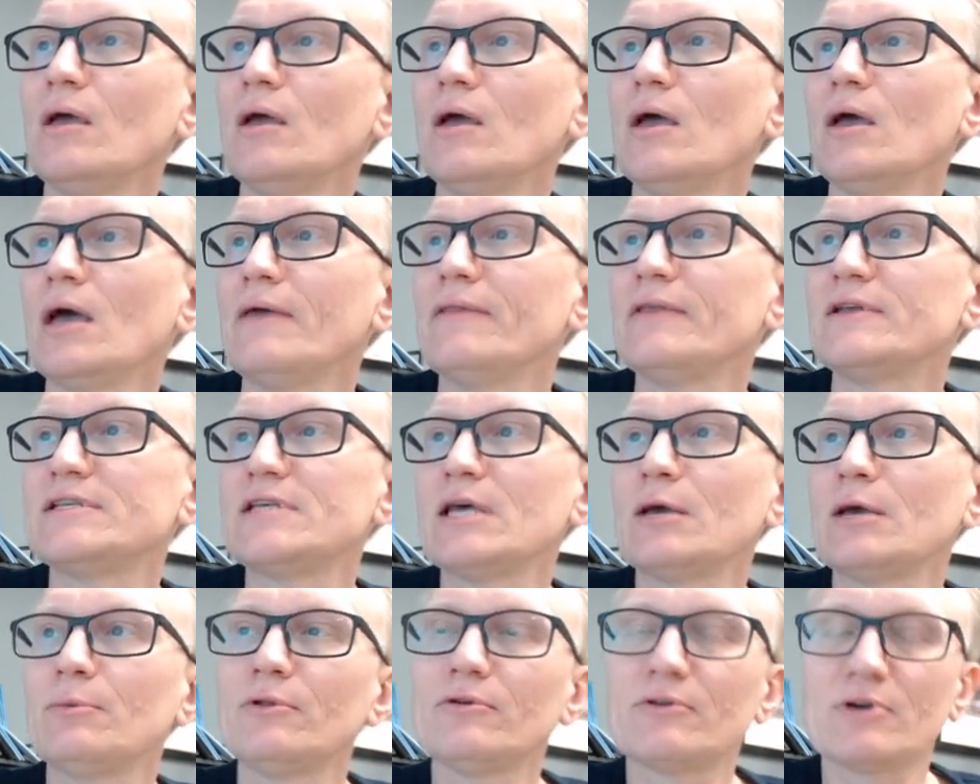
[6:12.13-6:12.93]
And the
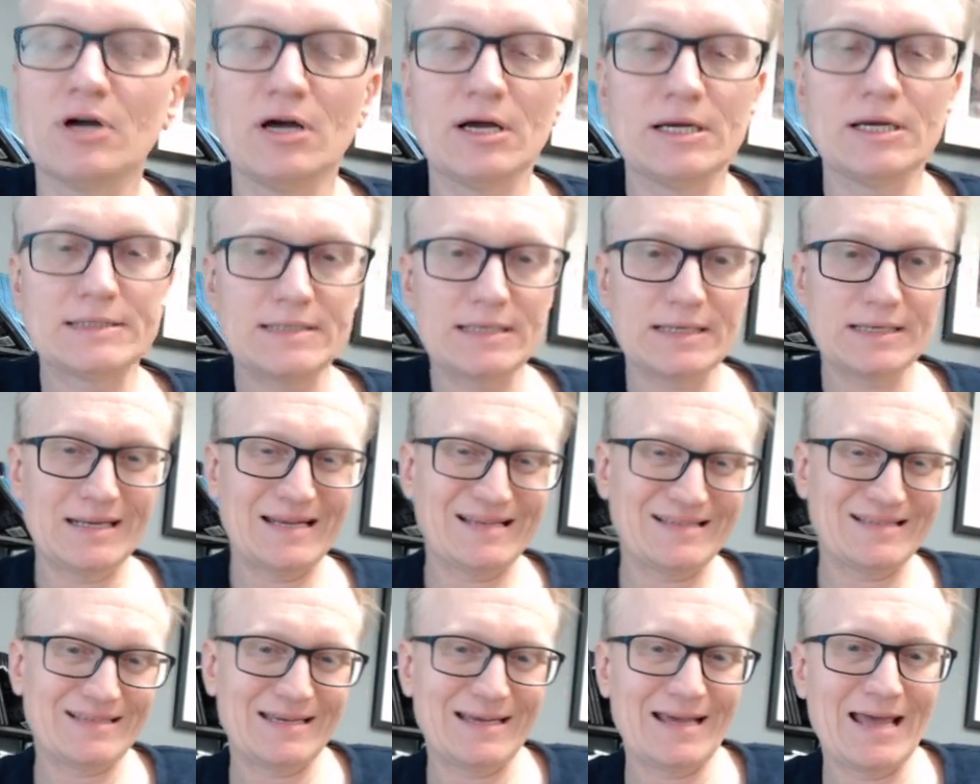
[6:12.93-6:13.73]
table of
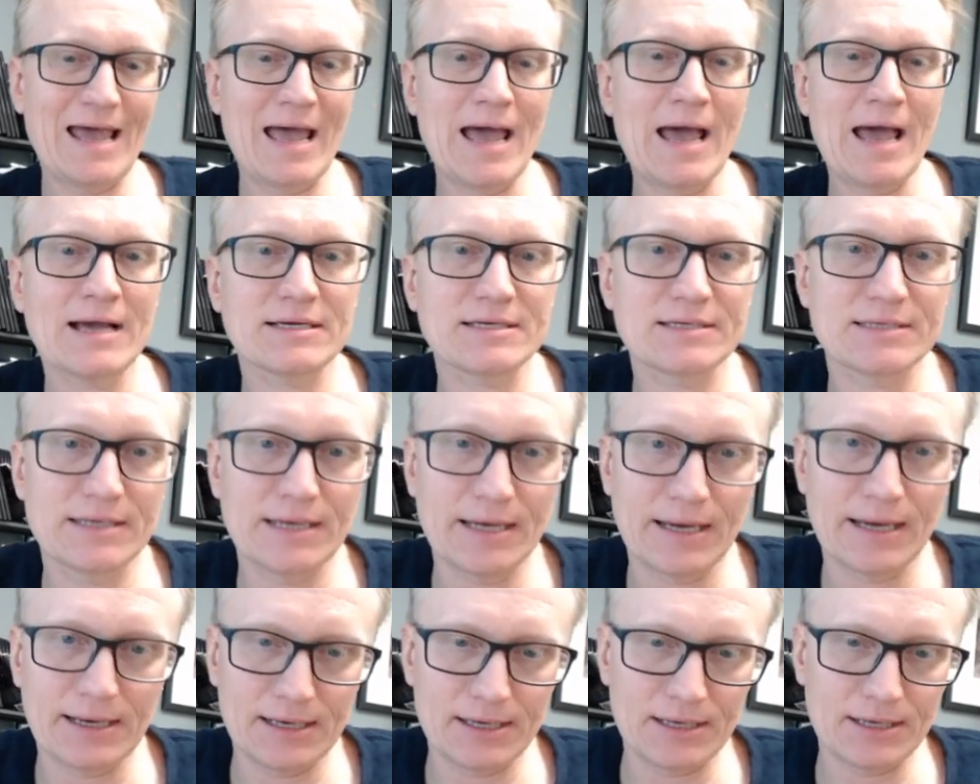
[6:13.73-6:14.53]
contents acts
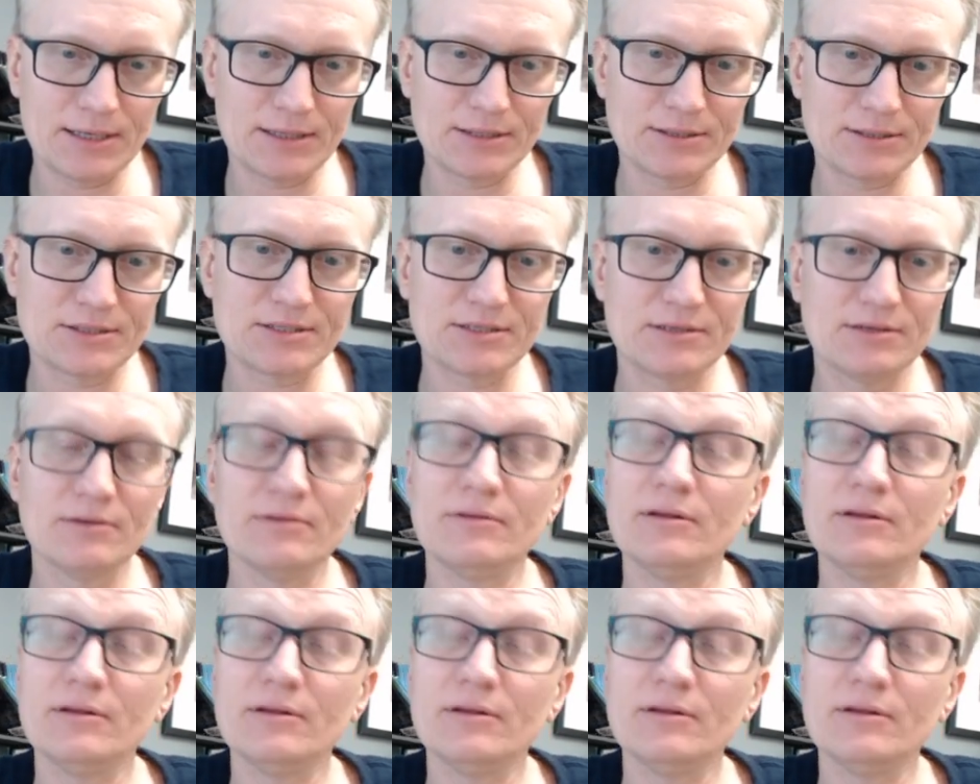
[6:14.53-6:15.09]
as